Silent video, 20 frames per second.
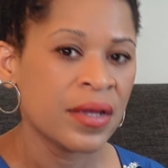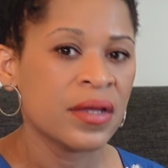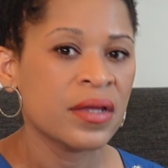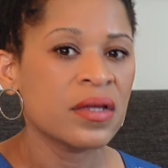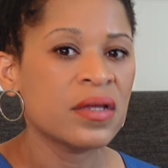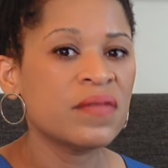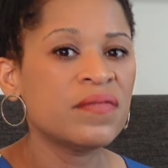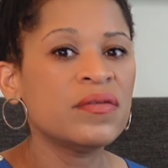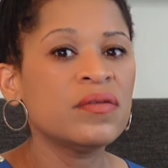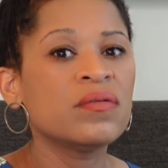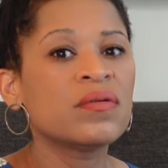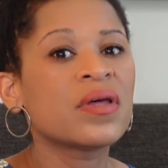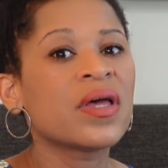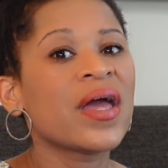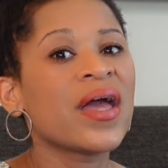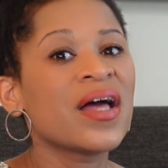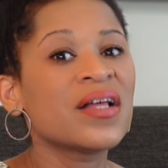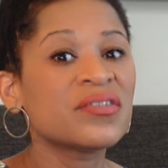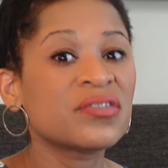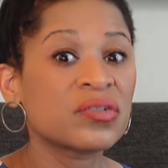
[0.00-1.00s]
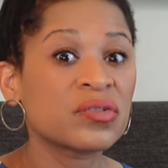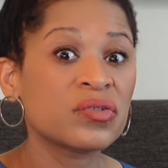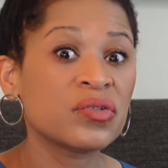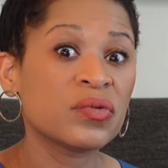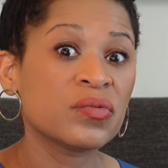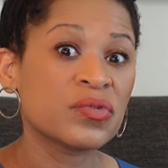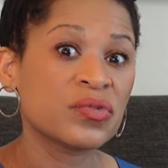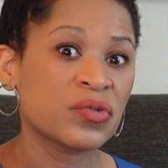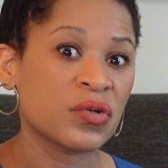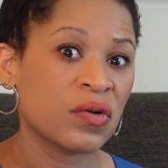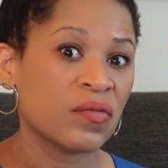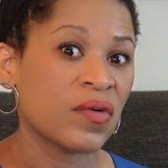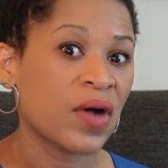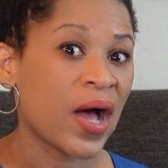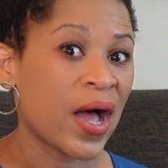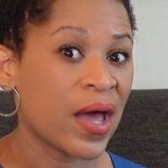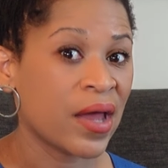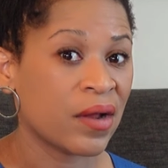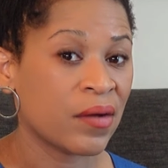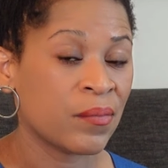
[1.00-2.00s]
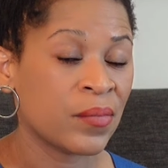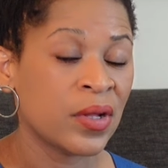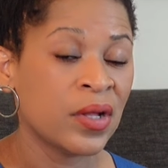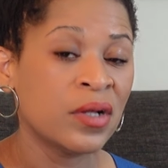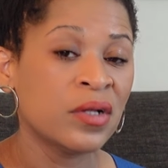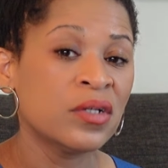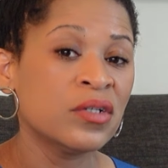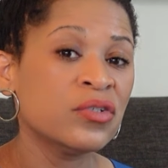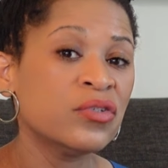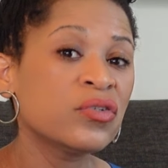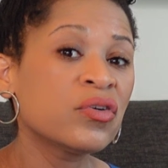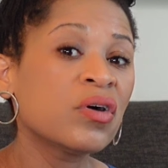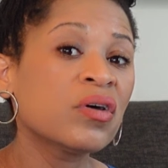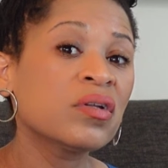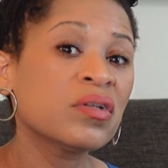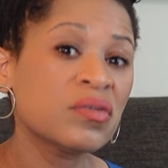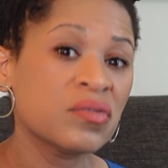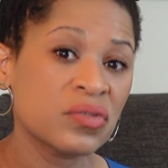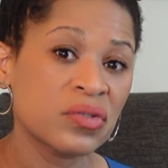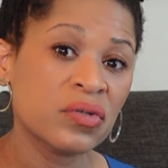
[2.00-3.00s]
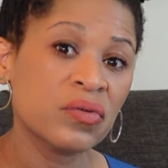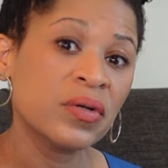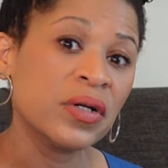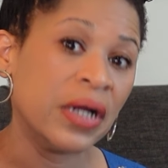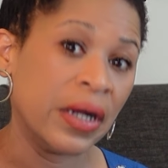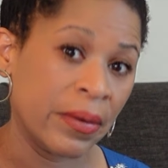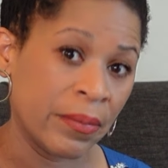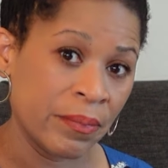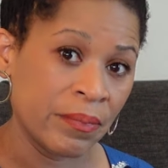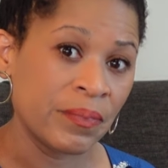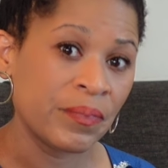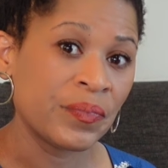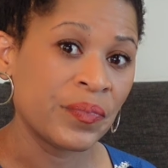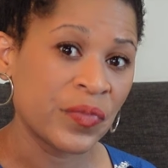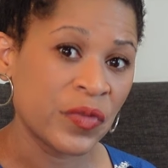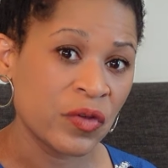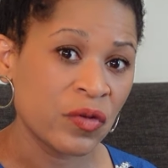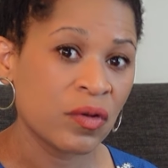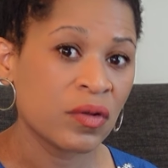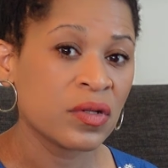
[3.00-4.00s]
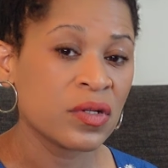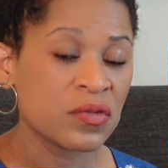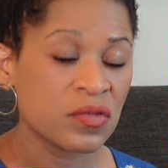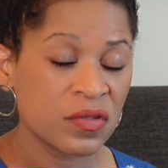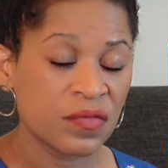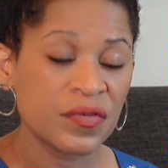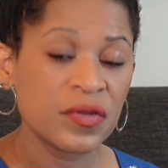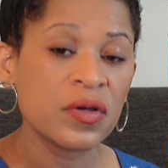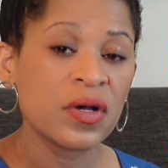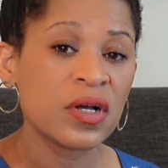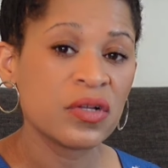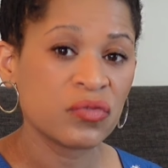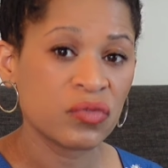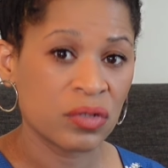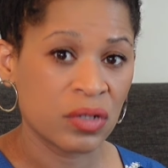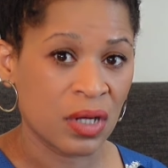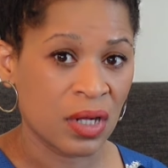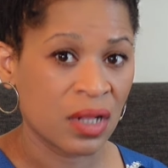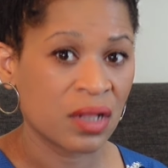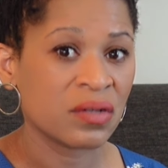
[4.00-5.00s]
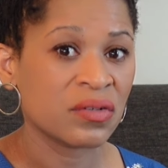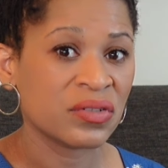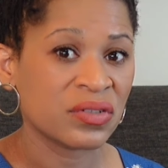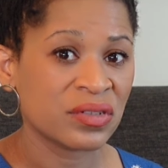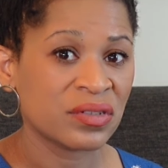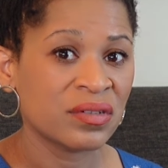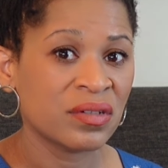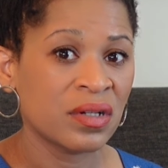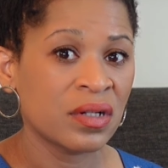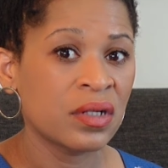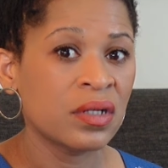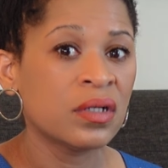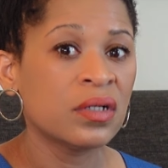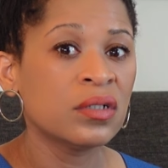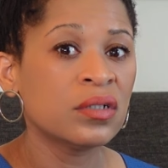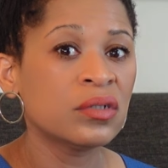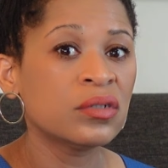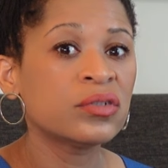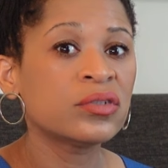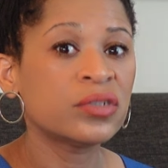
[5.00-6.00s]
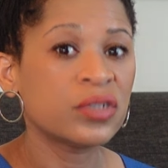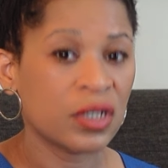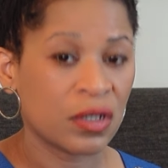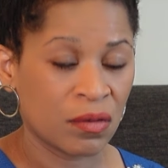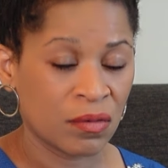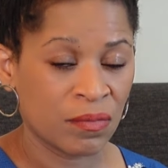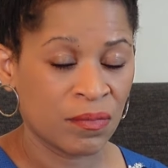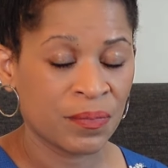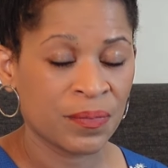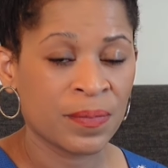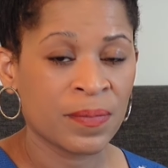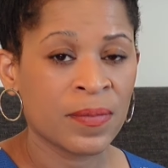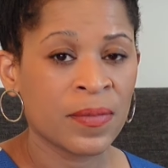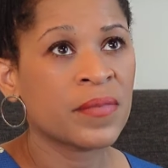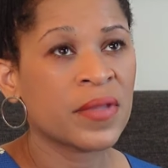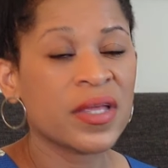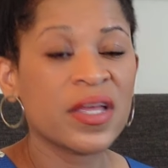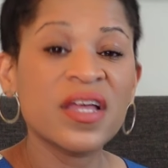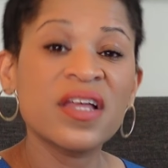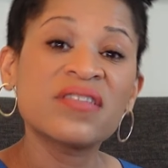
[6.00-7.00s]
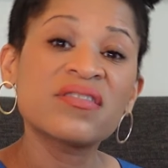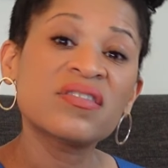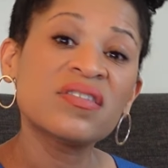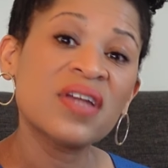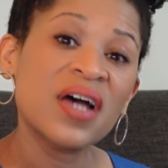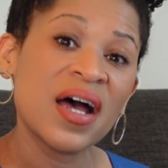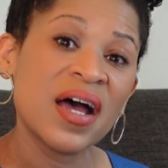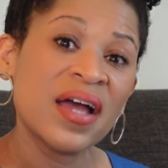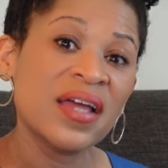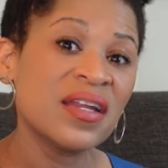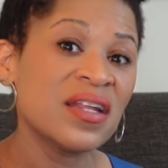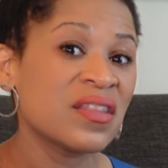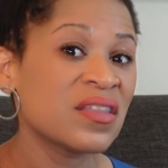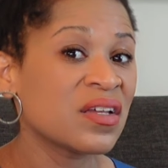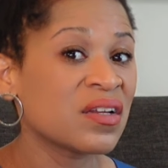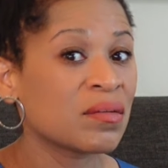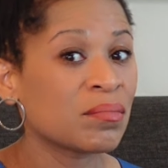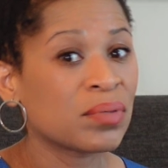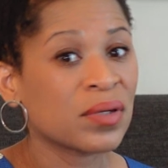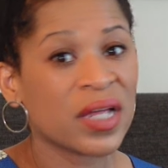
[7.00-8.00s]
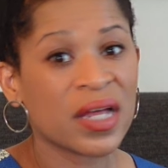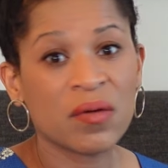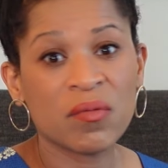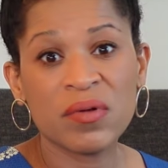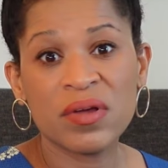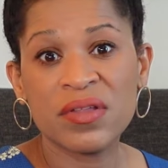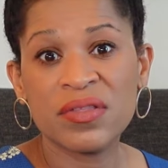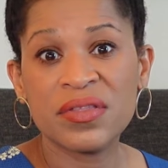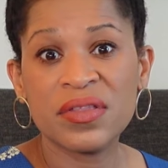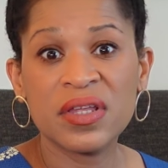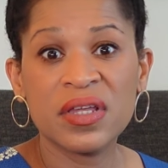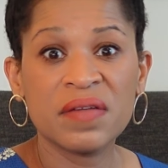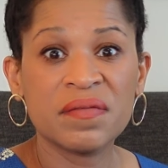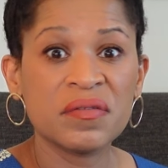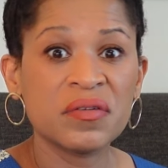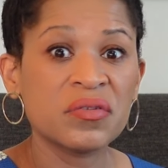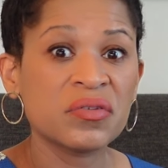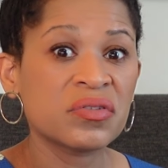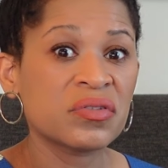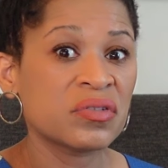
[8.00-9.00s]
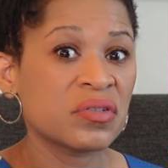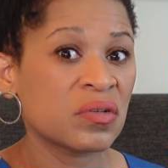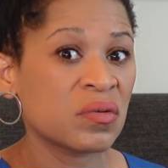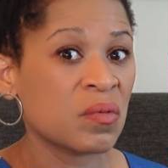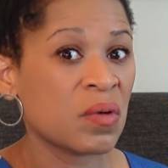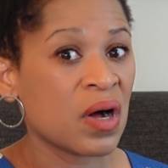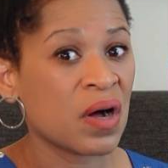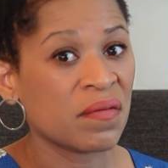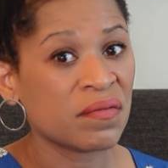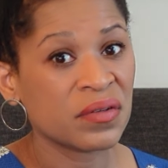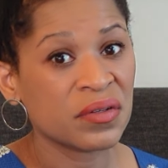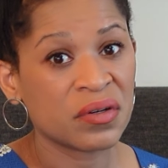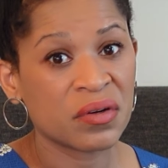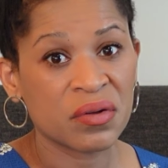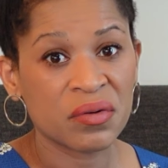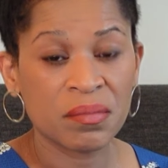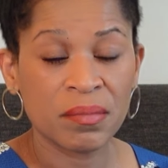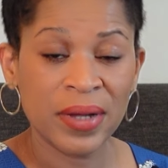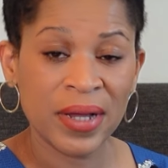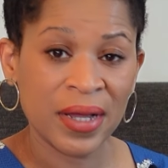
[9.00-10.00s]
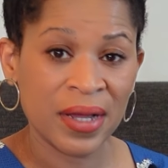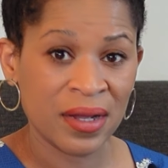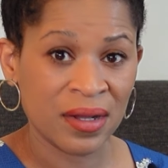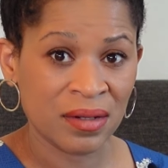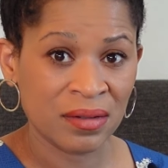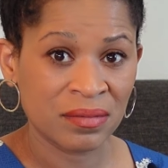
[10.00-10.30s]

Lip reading: if you cancel your reserve item, you're gonna lose a grip. You're gonna lose a few $100s. So it's not anything to play with if you're still waffling on a bag.